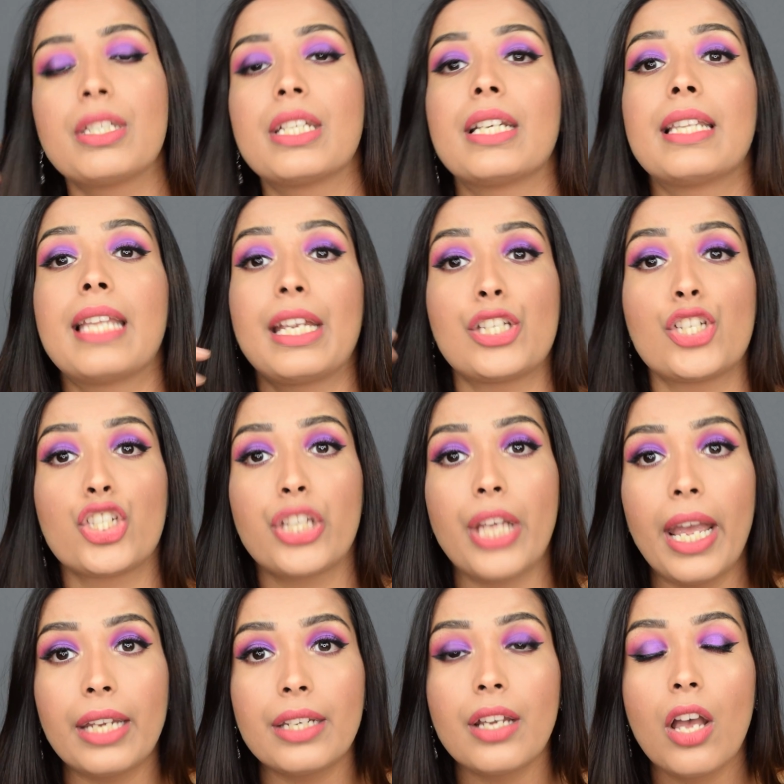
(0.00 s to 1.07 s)
Did they
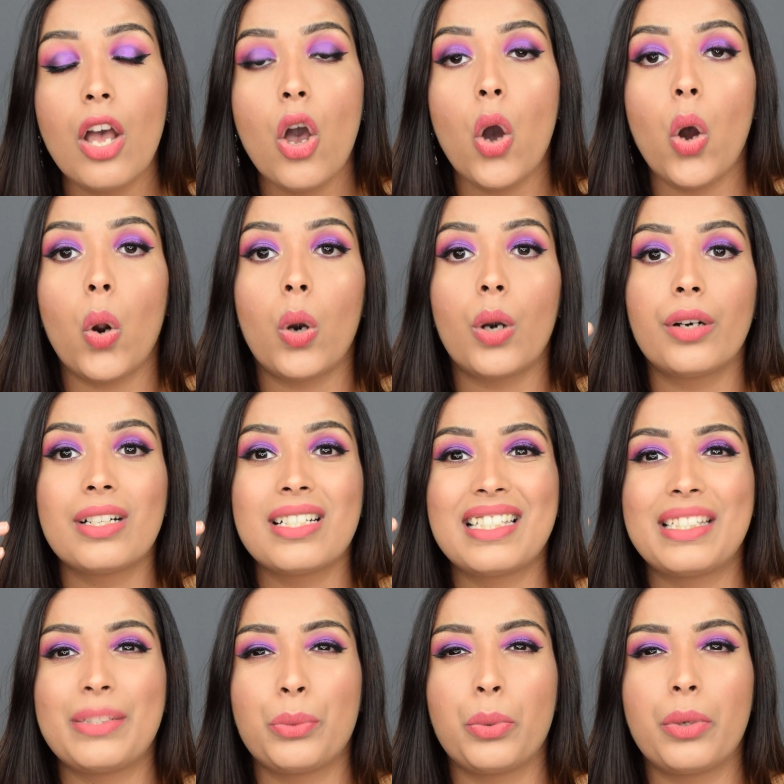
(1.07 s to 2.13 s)
shed, or
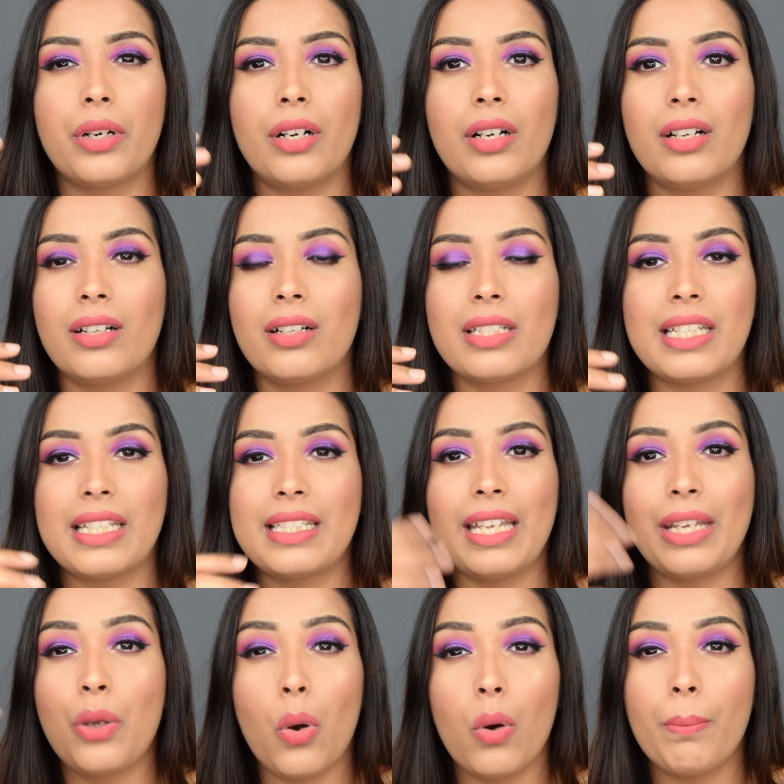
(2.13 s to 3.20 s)
did
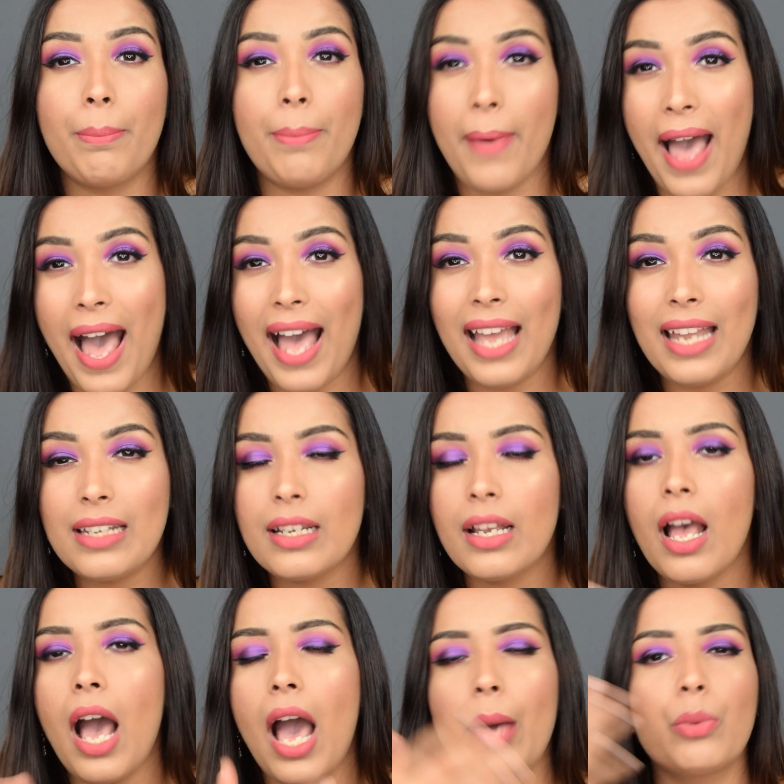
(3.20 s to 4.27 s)
they go bad?
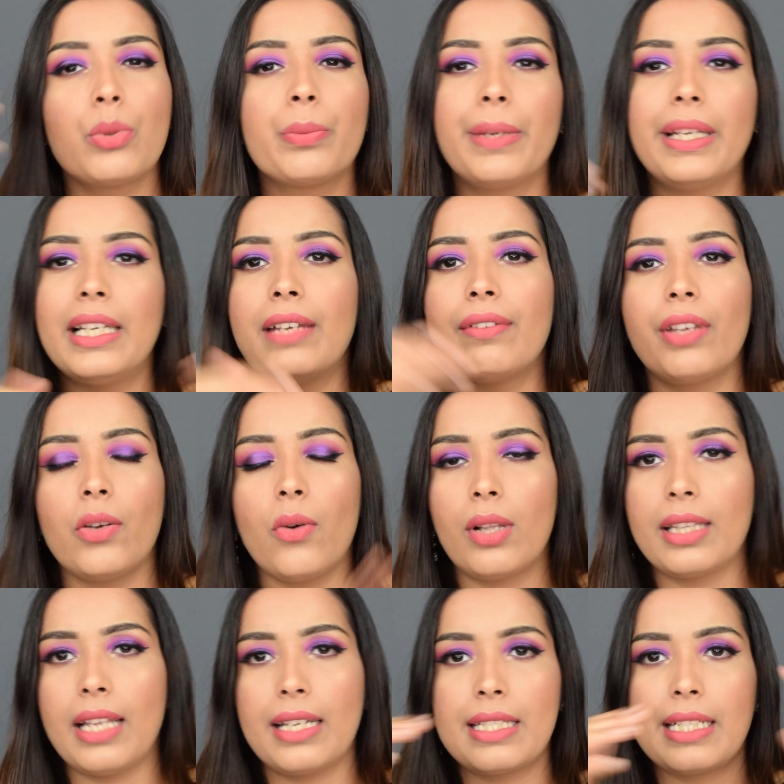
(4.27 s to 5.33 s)
I would be leaving
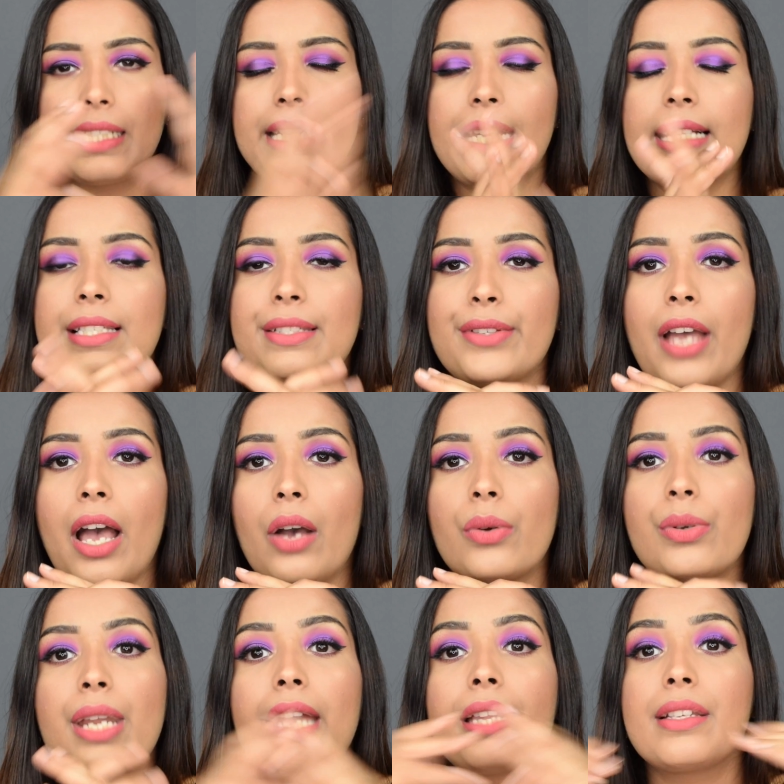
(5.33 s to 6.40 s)
all that details
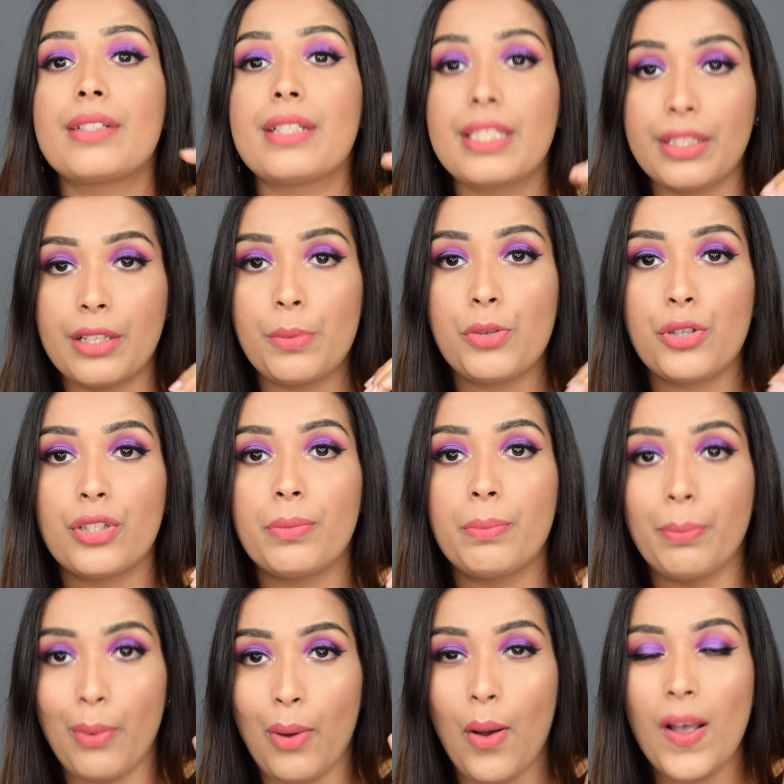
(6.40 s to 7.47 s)
down in the description
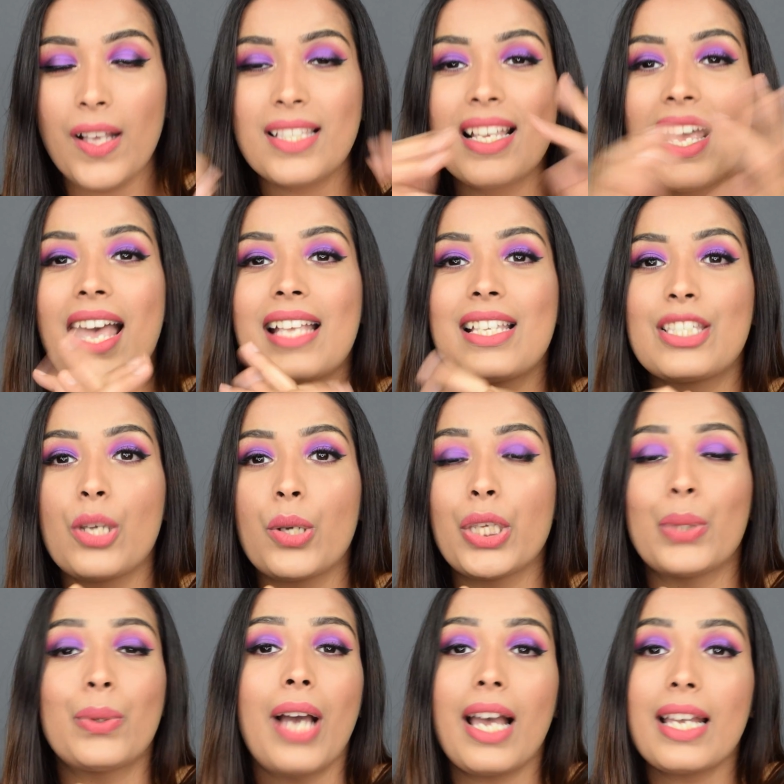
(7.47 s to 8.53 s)
box, so
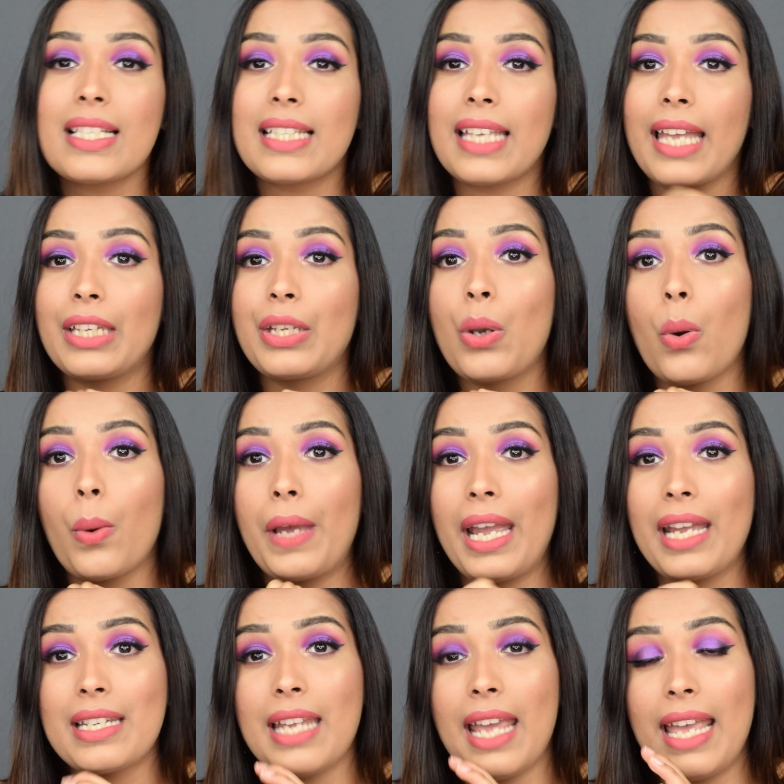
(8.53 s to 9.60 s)
you guys can go
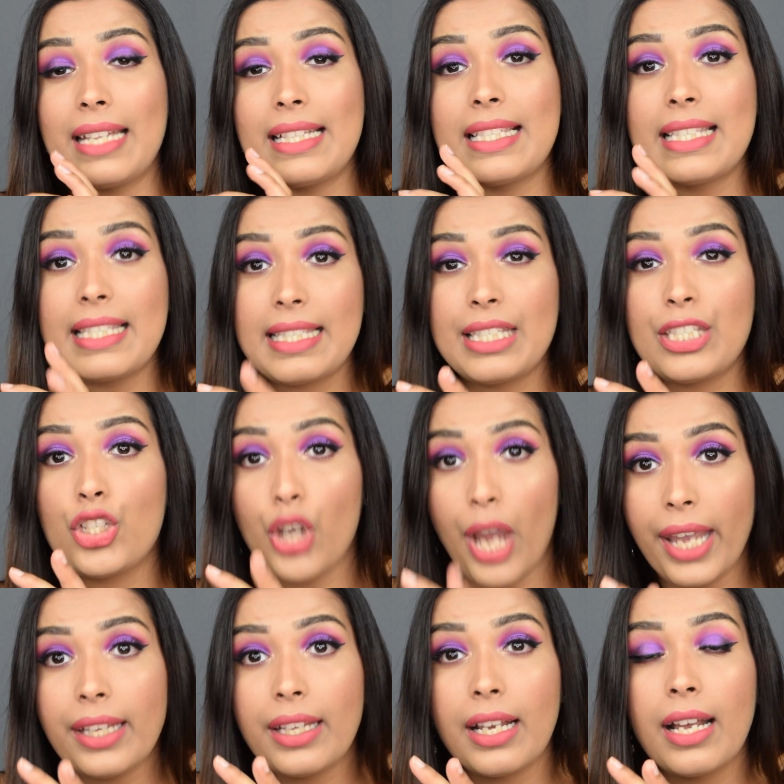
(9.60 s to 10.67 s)
ahead and
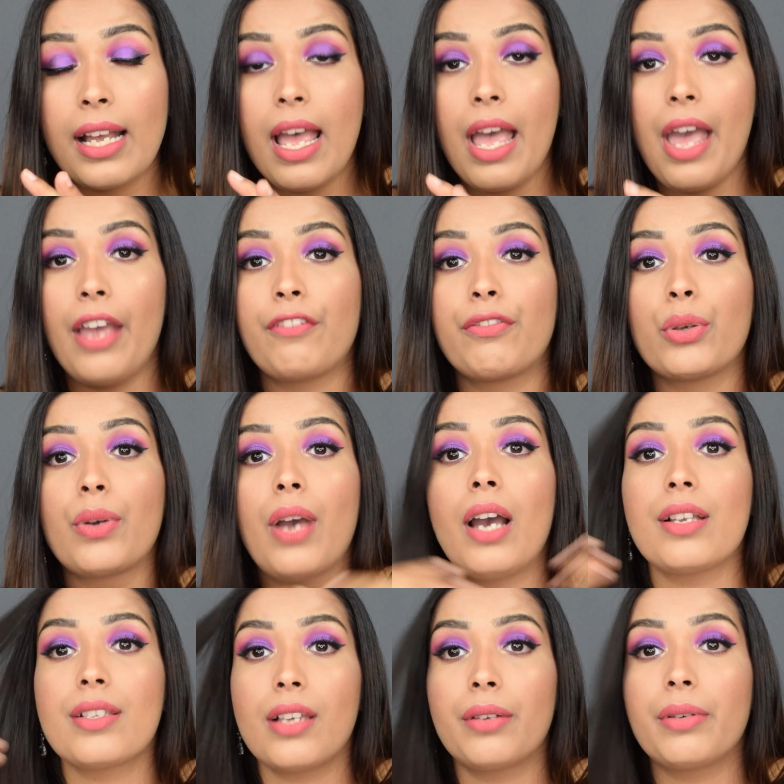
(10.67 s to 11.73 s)
check if you
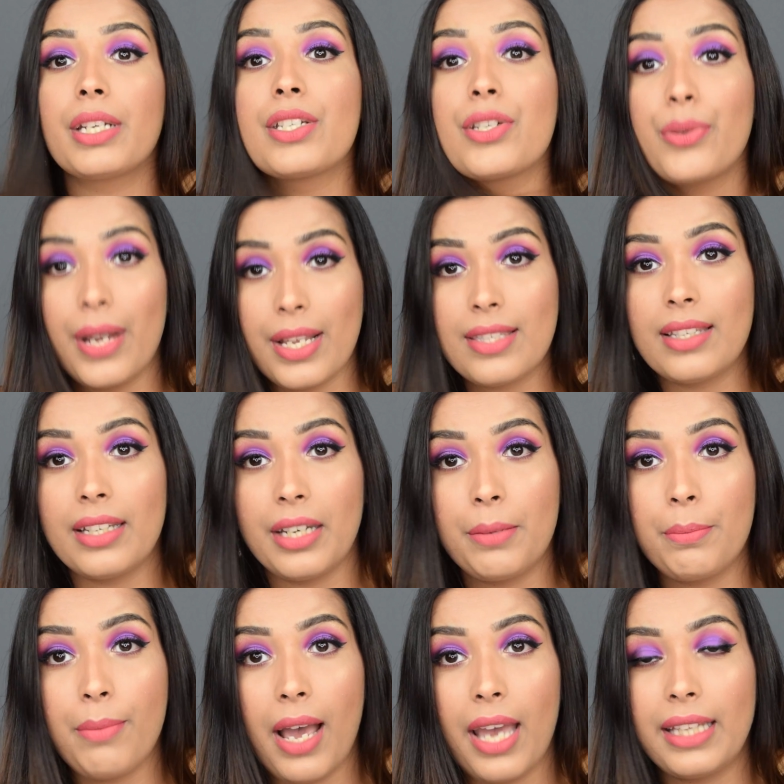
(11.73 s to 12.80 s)
guys are interested
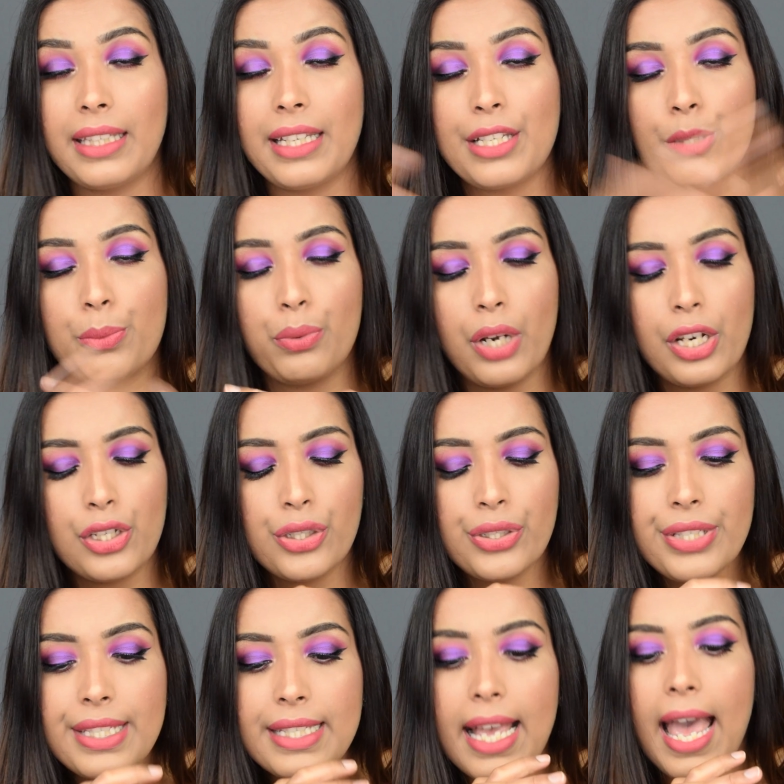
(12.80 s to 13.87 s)
in buying these
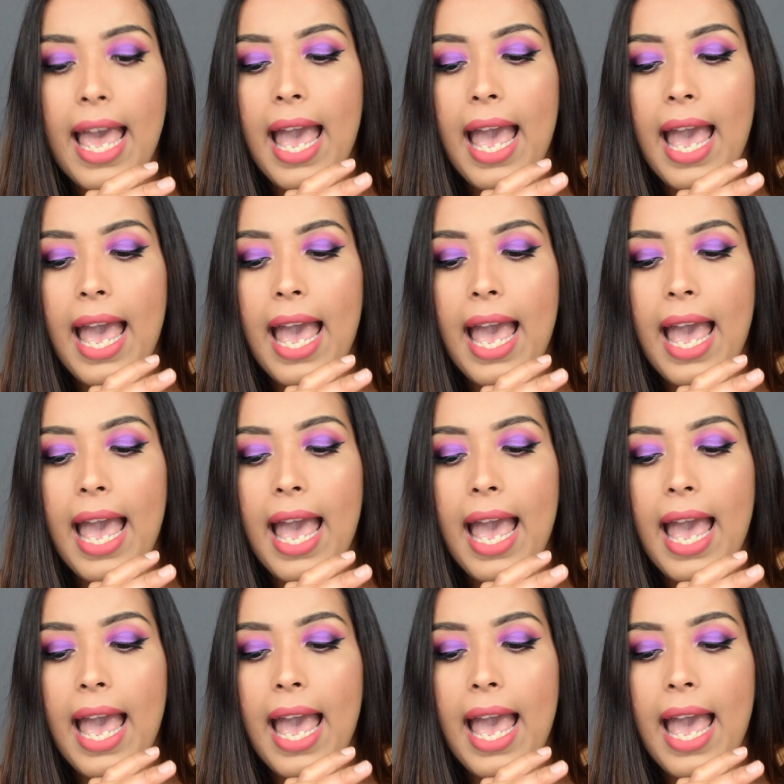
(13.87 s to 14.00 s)
brushes.